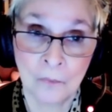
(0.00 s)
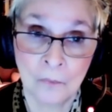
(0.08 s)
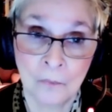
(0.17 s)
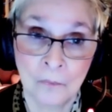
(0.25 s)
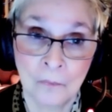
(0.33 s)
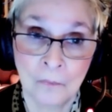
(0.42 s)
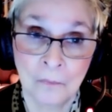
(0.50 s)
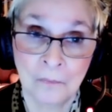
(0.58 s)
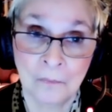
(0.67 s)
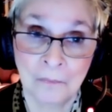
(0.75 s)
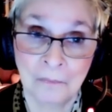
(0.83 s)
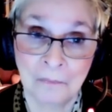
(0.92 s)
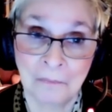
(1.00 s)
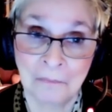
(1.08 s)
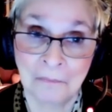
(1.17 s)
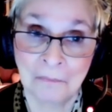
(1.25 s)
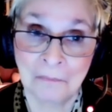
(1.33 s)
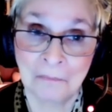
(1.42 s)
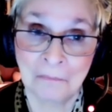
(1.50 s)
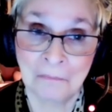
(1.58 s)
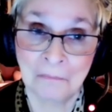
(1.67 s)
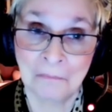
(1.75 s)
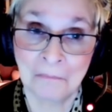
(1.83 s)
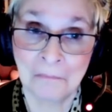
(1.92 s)
I was just thinking that there
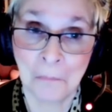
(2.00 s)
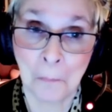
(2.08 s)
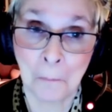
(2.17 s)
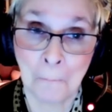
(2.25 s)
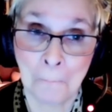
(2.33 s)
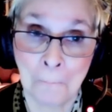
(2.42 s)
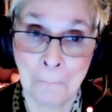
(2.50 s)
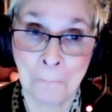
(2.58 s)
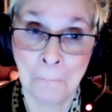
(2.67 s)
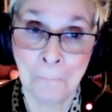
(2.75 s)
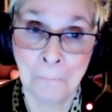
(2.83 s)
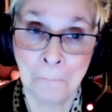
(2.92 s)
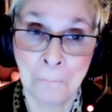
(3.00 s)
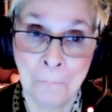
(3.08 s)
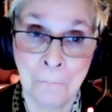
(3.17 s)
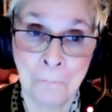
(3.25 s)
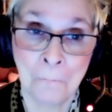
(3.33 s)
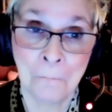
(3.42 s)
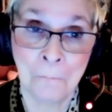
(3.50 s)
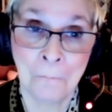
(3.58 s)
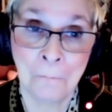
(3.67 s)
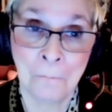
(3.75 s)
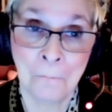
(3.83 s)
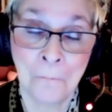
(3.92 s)
is a
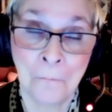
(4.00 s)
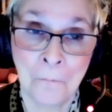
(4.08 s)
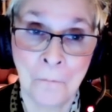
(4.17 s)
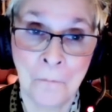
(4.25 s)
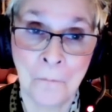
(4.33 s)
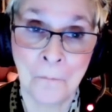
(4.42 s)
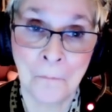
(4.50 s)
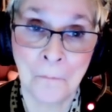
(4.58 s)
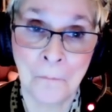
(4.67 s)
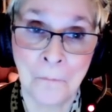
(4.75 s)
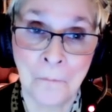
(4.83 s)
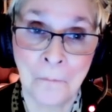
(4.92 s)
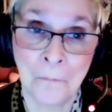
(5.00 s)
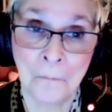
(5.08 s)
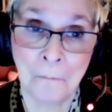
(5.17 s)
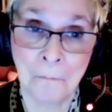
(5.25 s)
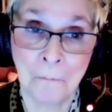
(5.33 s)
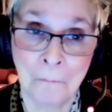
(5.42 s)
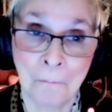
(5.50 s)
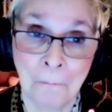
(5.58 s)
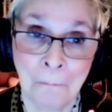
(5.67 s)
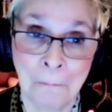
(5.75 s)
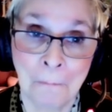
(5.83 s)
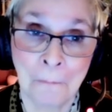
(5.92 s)
real problem that we
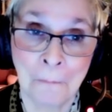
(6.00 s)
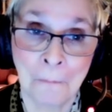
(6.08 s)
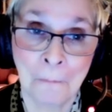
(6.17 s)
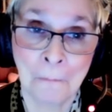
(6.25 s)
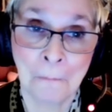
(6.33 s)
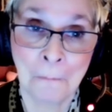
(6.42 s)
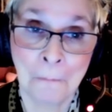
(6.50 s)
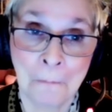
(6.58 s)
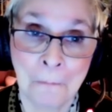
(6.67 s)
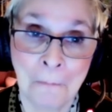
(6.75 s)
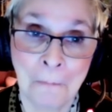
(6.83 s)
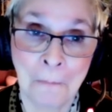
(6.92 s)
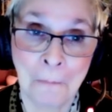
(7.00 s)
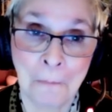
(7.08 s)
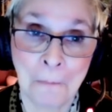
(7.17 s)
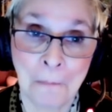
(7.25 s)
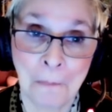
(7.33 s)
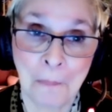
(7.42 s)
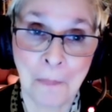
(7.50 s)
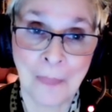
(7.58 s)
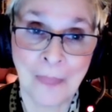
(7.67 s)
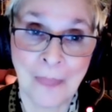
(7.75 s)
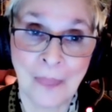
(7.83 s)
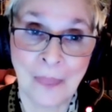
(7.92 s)
humans have with feeling
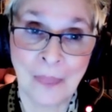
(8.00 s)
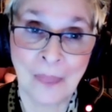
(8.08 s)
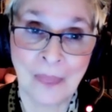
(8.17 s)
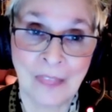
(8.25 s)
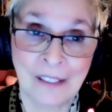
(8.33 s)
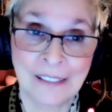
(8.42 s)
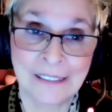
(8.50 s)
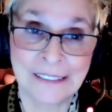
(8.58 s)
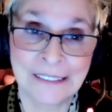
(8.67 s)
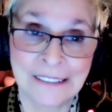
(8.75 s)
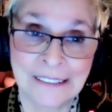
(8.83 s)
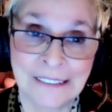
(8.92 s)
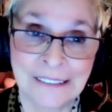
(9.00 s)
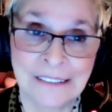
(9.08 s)
that we don't deserve it.